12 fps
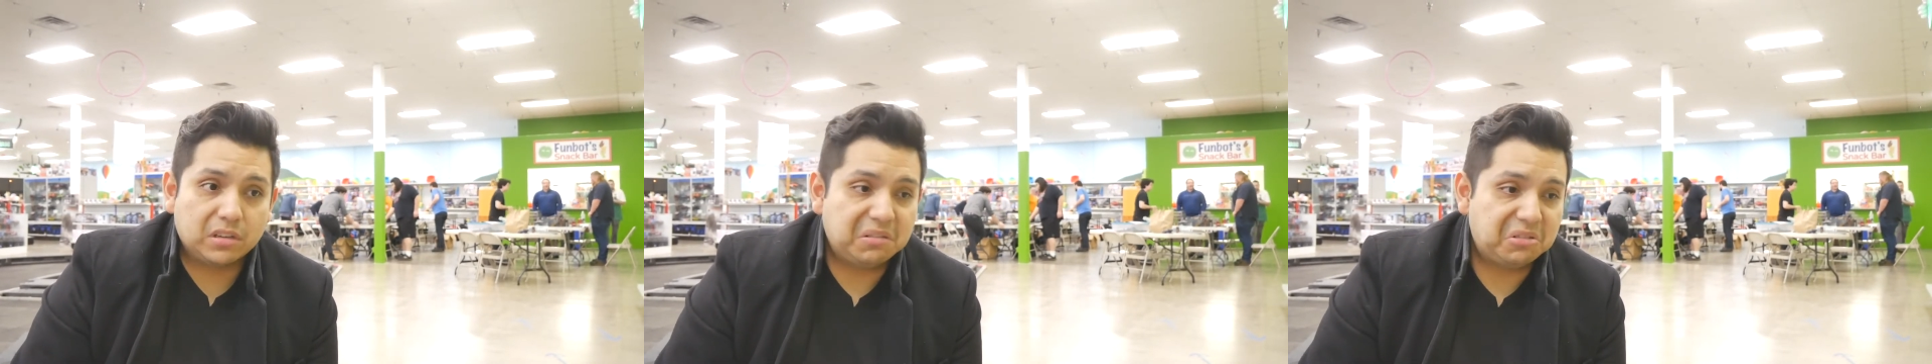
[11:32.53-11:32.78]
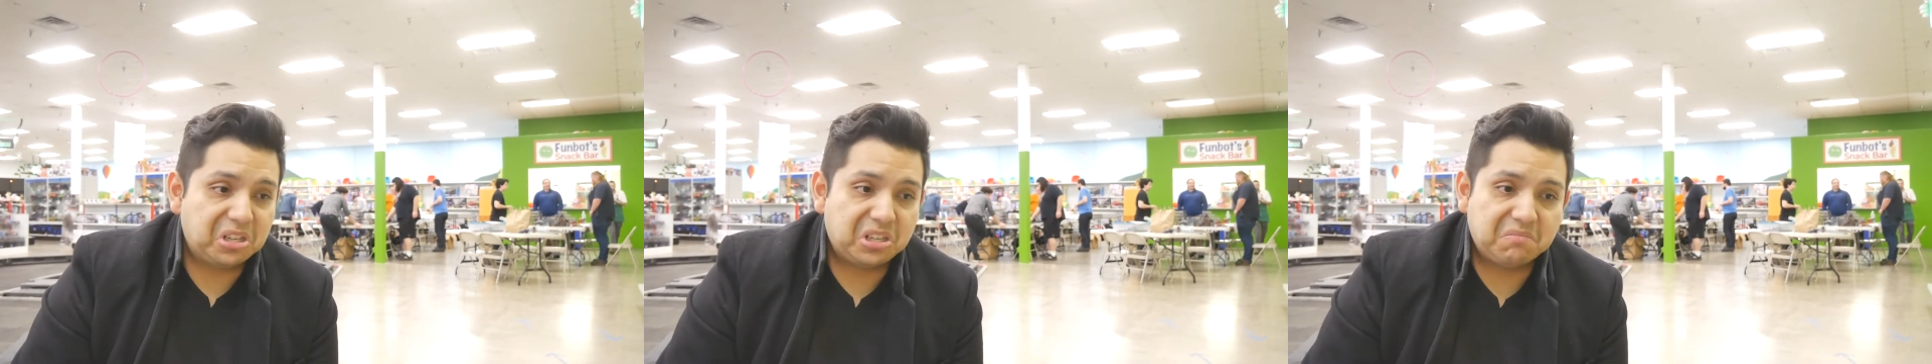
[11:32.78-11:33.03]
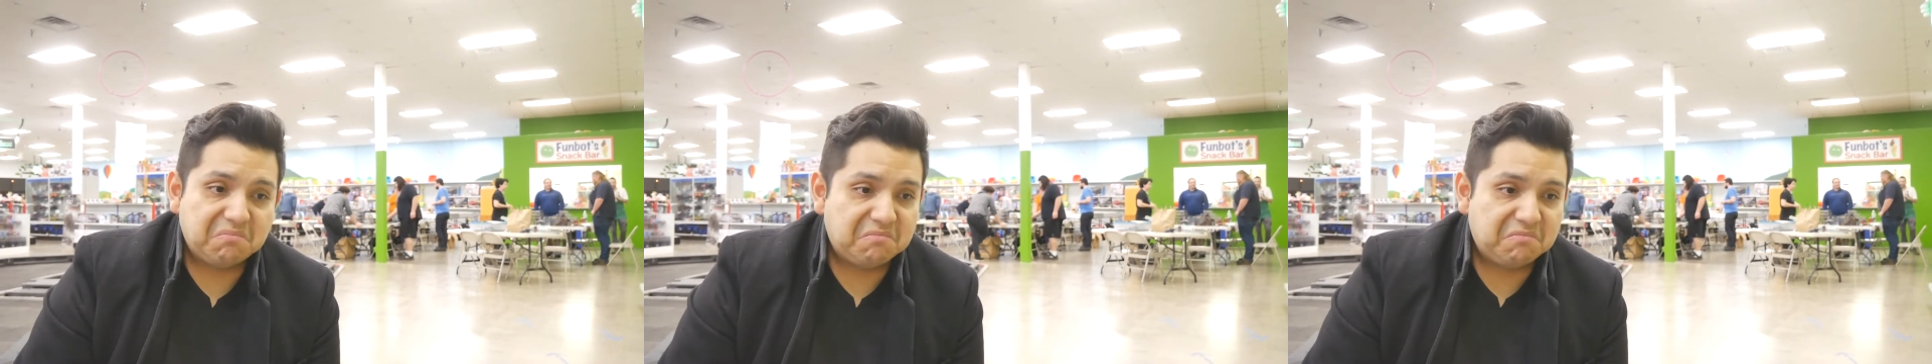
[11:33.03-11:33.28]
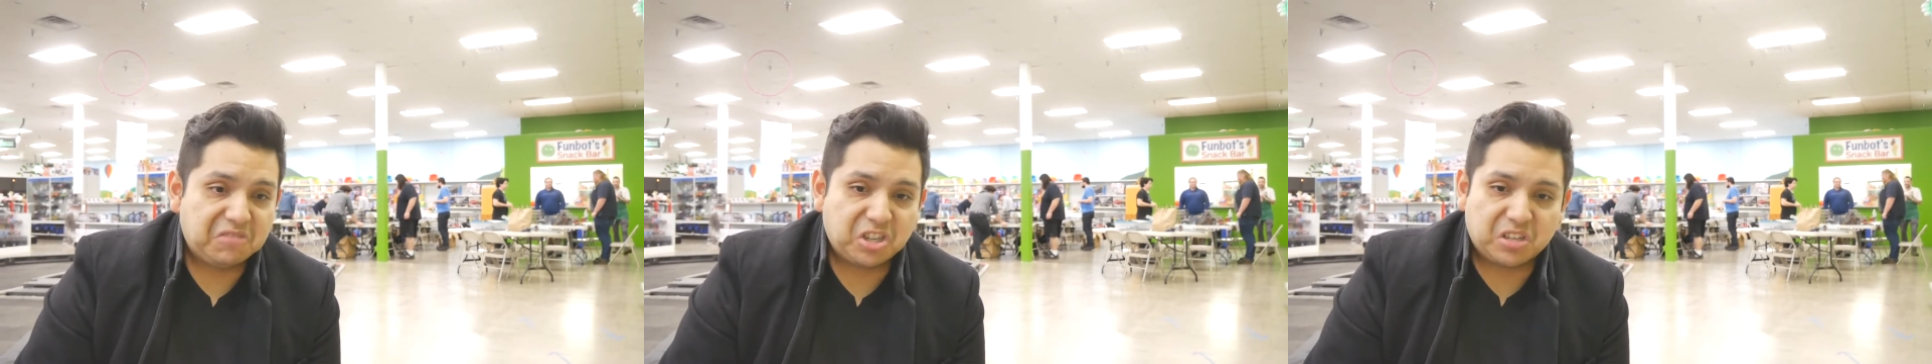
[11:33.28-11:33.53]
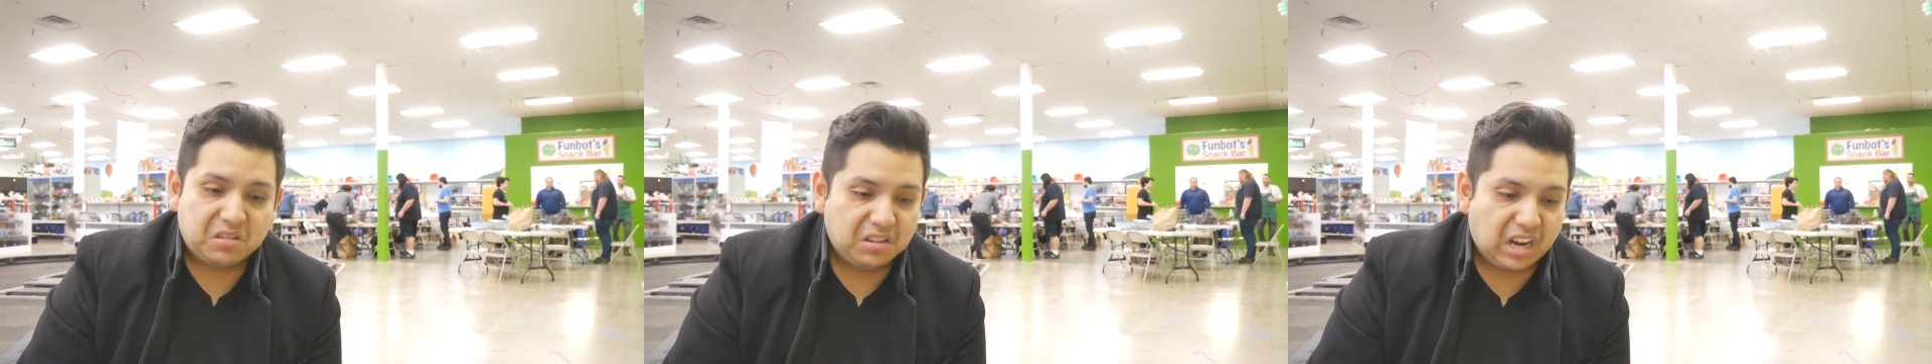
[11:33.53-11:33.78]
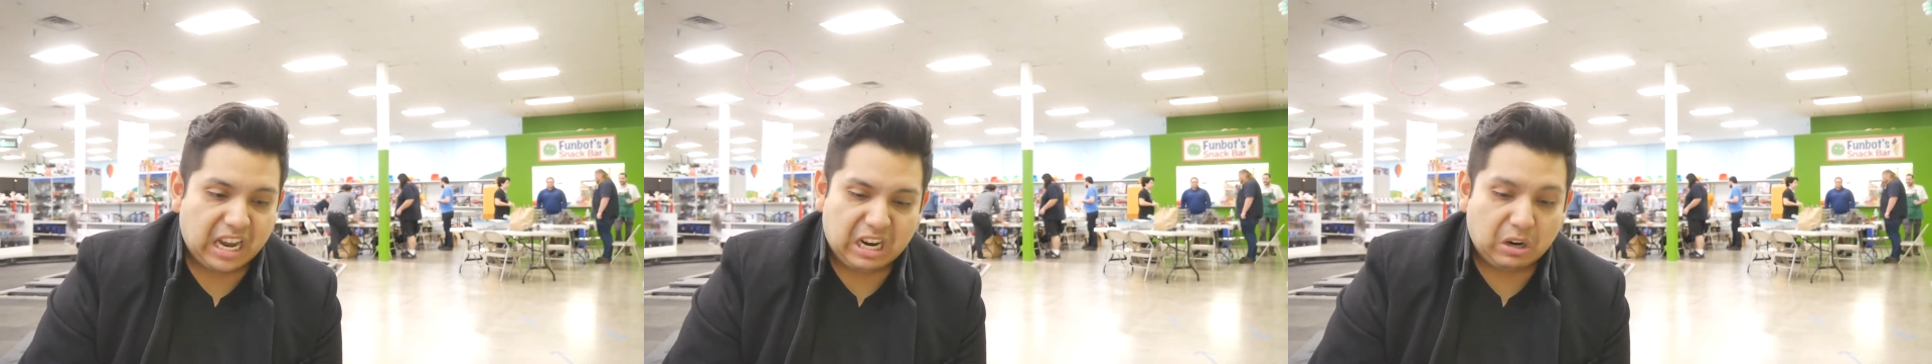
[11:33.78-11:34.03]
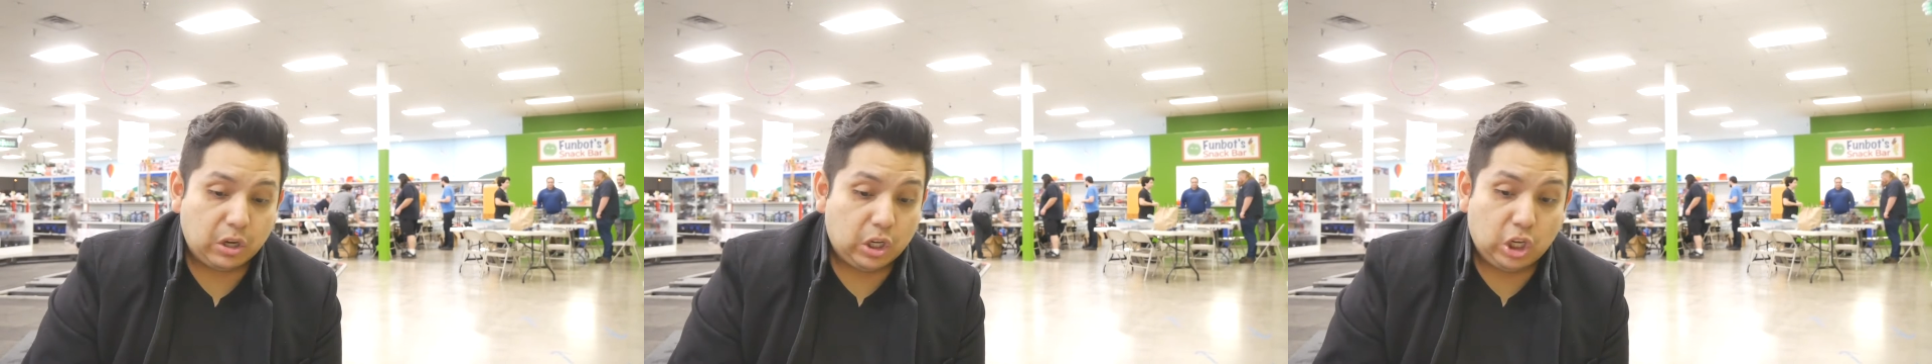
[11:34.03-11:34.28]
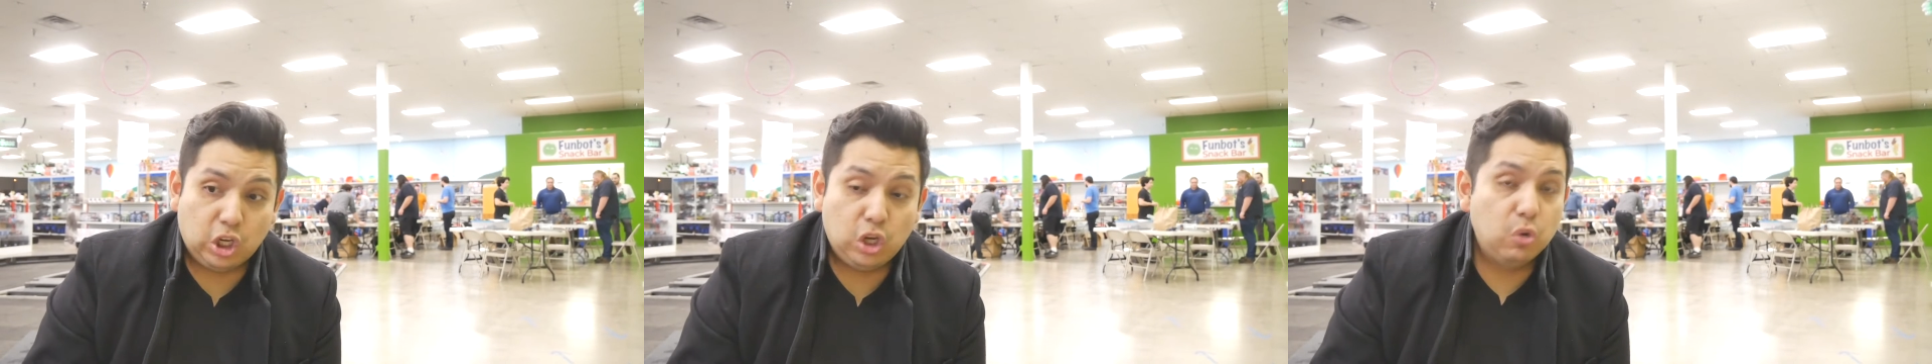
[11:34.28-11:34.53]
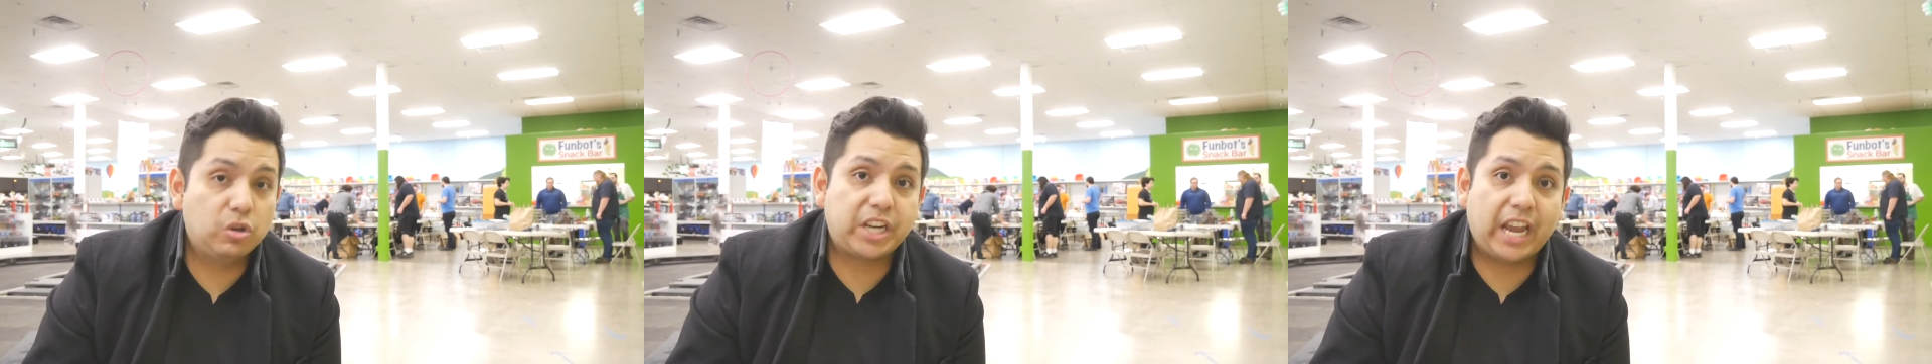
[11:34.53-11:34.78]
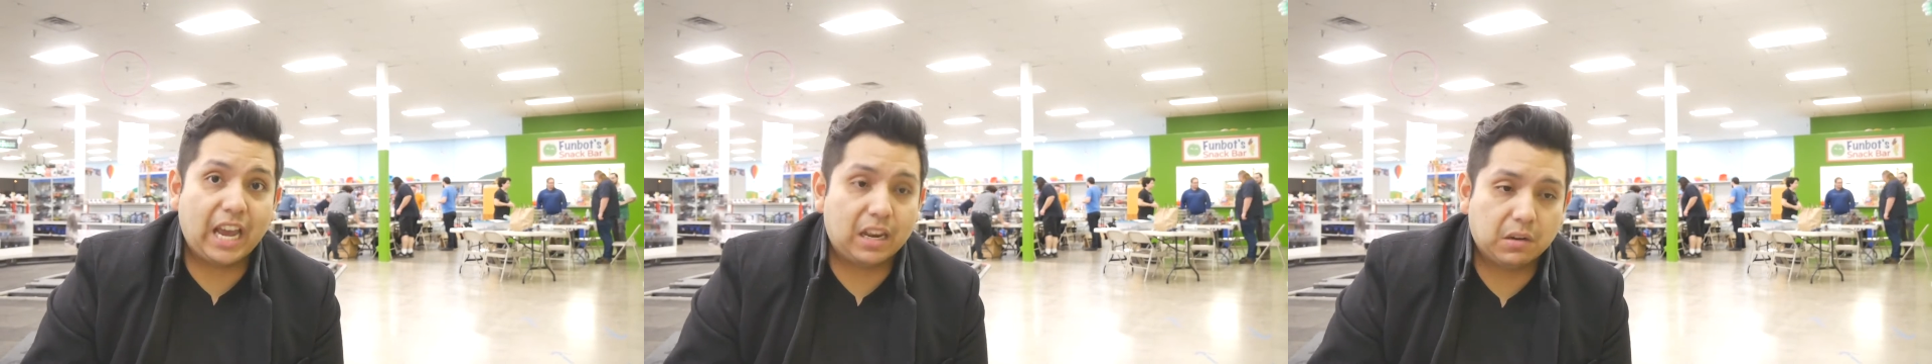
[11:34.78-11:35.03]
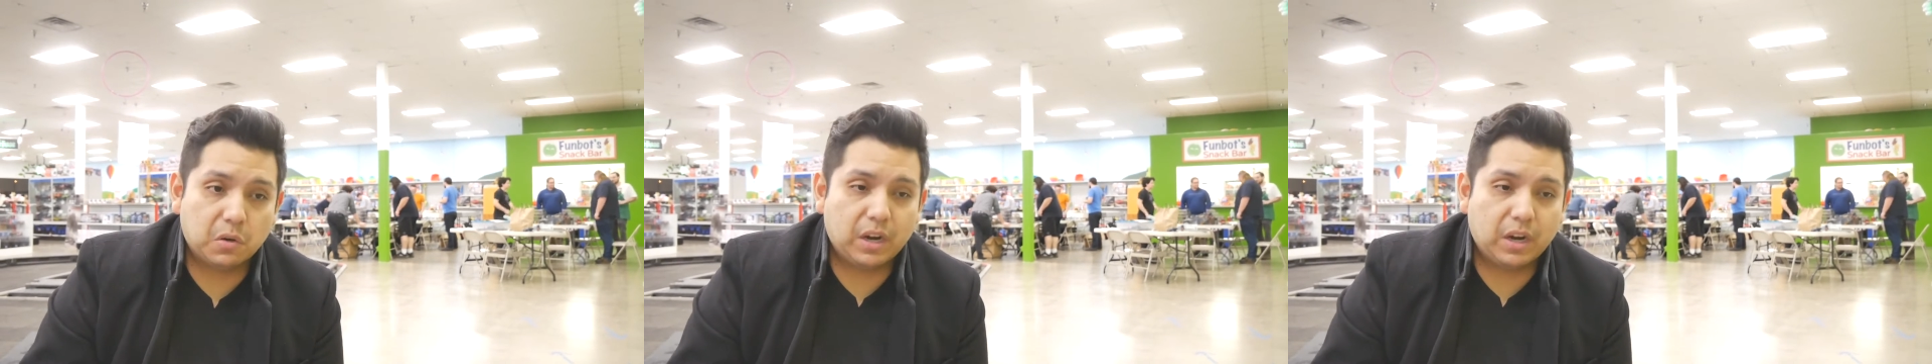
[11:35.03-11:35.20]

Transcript: It was just I had a huge hand,